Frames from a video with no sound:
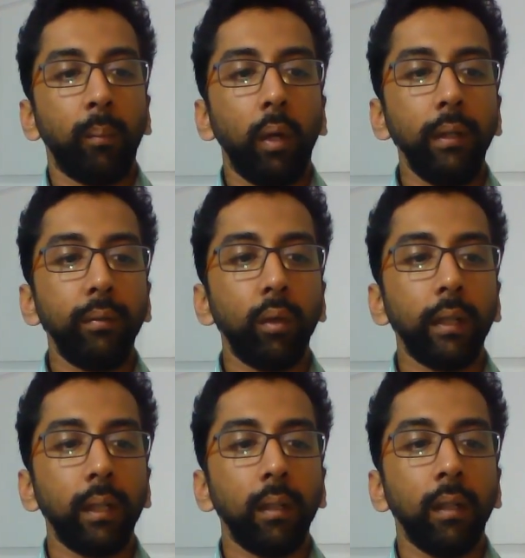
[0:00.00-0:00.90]
Point
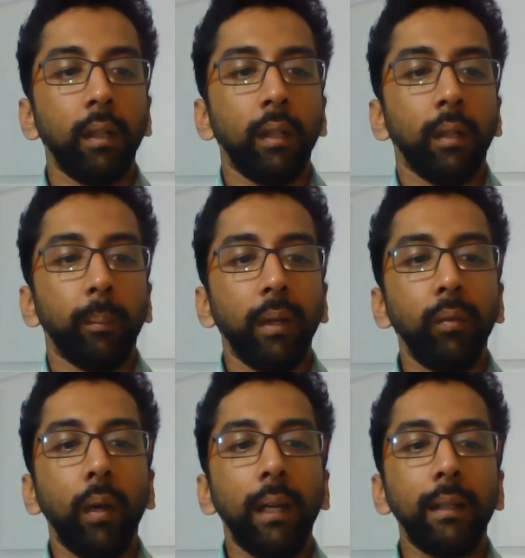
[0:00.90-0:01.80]
14.
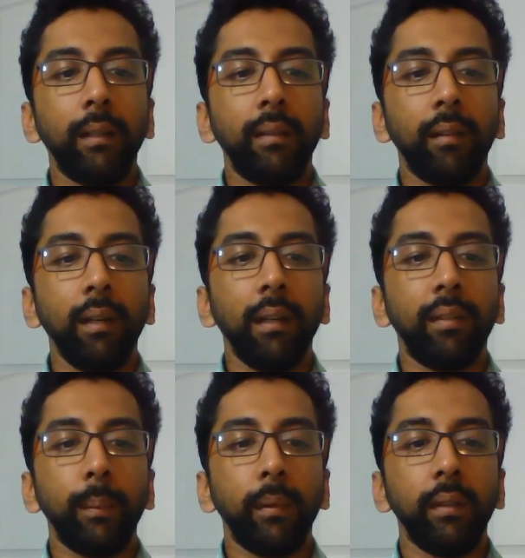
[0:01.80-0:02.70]
Buzz violated several
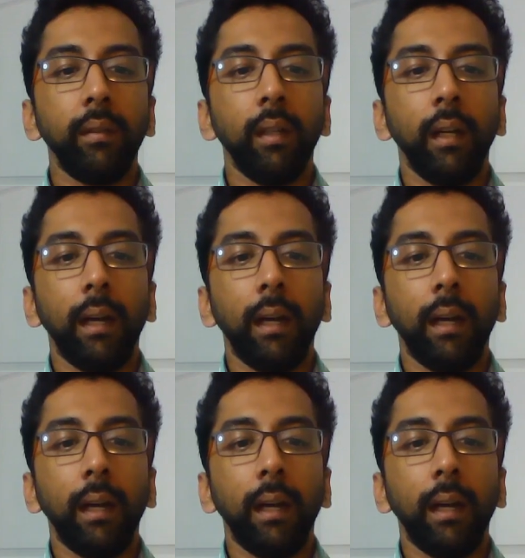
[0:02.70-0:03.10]
FIPs